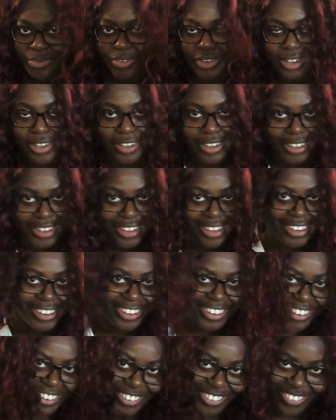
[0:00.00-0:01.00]
1.
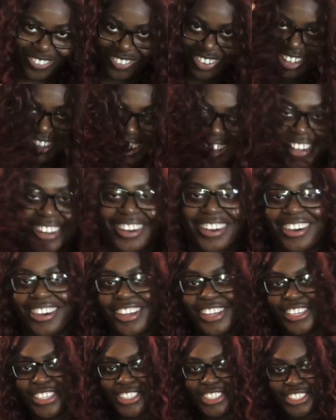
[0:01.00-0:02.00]
Oh my
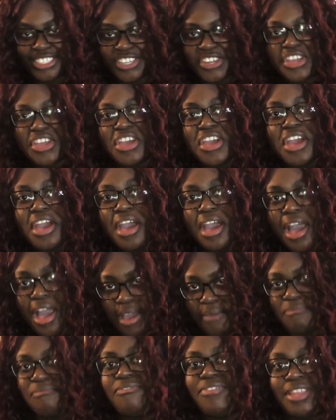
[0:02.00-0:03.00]
gosh.
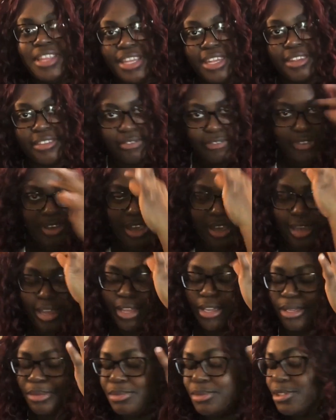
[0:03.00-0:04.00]
I'm feeling the
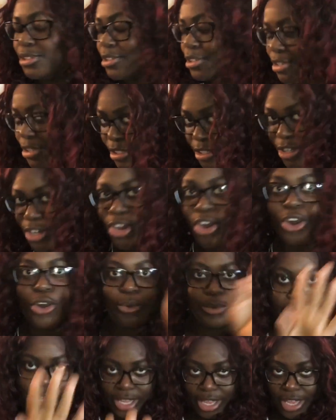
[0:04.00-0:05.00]
vibes.
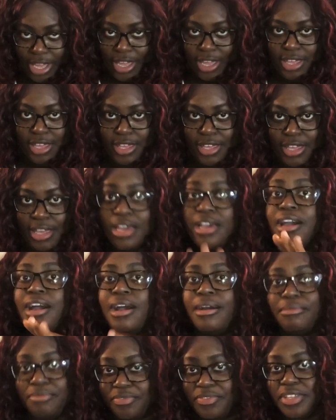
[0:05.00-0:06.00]
Okay?
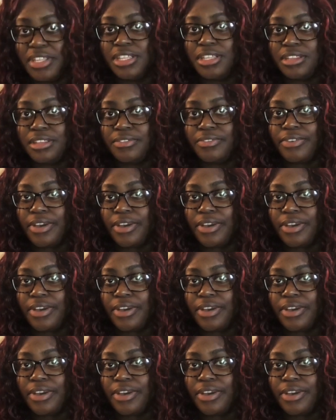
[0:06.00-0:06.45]
I'm feeling the